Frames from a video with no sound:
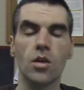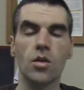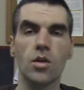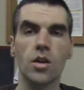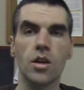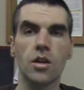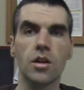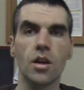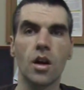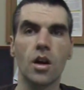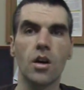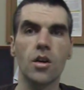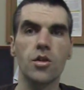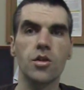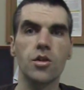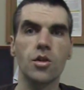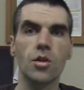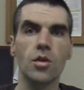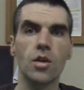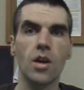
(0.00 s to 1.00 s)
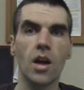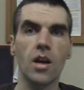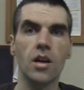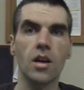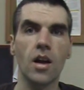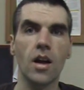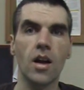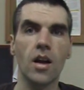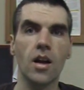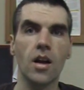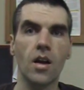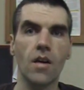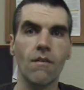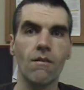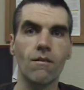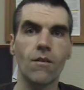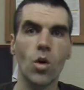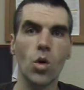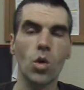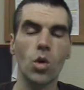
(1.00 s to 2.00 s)
you need to also get a
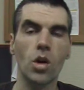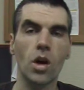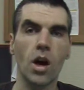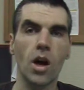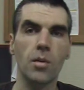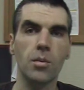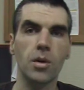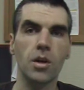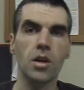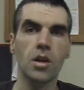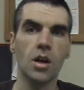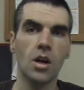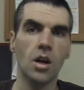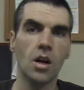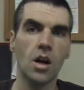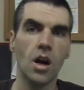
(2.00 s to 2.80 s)
photocopy